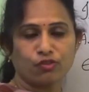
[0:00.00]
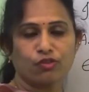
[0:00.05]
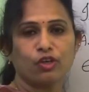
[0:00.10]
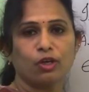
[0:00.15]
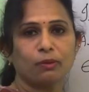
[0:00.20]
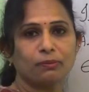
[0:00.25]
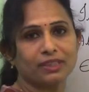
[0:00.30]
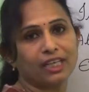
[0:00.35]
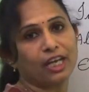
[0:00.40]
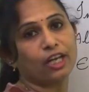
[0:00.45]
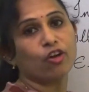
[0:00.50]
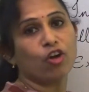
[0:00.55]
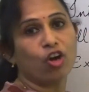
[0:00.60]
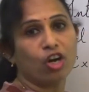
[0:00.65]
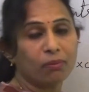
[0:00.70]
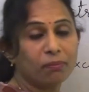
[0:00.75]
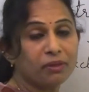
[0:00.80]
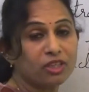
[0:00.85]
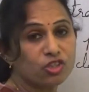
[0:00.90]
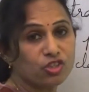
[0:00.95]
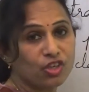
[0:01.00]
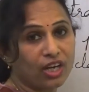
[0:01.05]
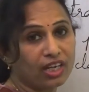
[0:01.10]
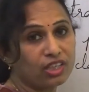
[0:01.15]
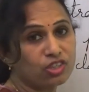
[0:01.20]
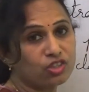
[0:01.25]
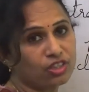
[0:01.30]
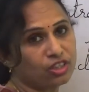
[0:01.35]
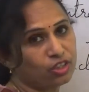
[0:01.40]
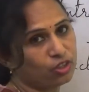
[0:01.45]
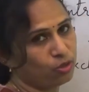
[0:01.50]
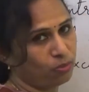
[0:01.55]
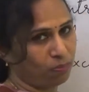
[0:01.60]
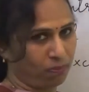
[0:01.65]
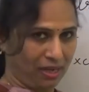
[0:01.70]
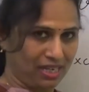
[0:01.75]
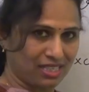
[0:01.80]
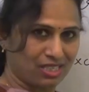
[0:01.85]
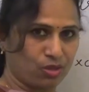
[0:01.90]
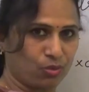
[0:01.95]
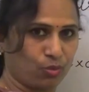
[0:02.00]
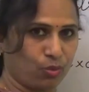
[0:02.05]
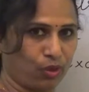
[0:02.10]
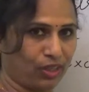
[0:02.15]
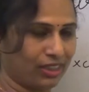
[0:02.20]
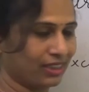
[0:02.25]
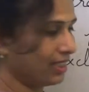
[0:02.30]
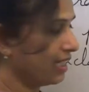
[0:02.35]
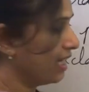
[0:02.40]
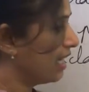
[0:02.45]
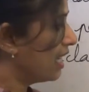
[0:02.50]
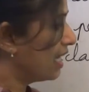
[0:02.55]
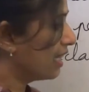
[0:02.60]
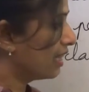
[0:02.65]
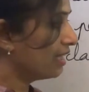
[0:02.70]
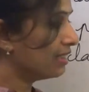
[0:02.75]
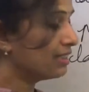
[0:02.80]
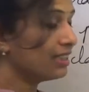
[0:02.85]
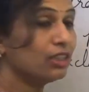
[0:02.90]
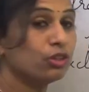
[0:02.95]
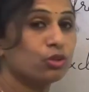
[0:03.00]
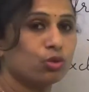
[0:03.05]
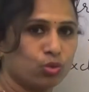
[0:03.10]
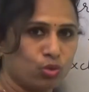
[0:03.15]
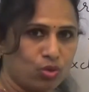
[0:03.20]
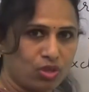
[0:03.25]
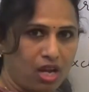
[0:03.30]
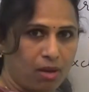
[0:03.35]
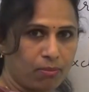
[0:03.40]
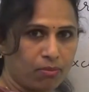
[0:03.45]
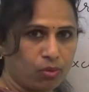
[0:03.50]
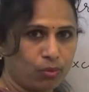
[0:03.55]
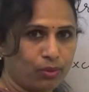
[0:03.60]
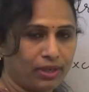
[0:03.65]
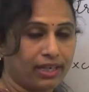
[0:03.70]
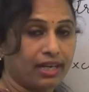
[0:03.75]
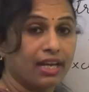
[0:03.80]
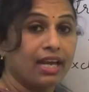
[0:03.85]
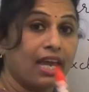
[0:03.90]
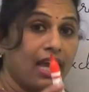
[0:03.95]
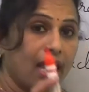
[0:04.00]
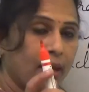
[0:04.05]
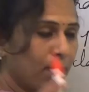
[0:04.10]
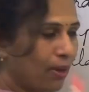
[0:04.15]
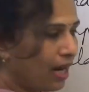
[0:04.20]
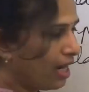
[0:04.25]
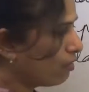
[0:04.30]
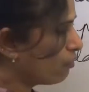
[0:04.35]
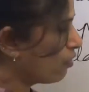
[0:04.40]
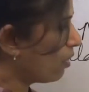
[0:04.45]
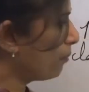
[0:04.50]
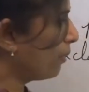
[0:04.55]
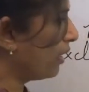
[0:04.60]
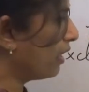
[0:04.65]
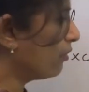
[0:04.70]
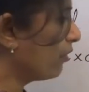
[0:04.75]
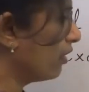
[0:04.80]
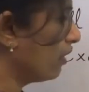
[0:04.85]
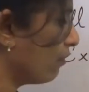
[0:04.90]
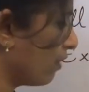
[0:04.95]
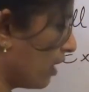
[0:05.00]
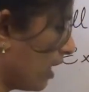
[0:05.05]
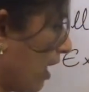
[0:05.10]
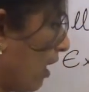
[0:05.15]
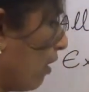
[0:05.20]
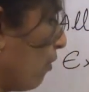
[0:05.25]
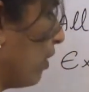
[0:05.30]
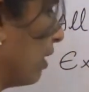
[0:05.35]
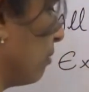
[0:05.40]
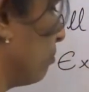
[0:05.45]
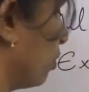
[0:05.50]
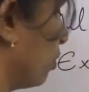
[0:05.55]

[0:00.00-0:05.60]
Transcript: verbs cannot be changed into passive voice. This is rule number one. Apart from that one, we have one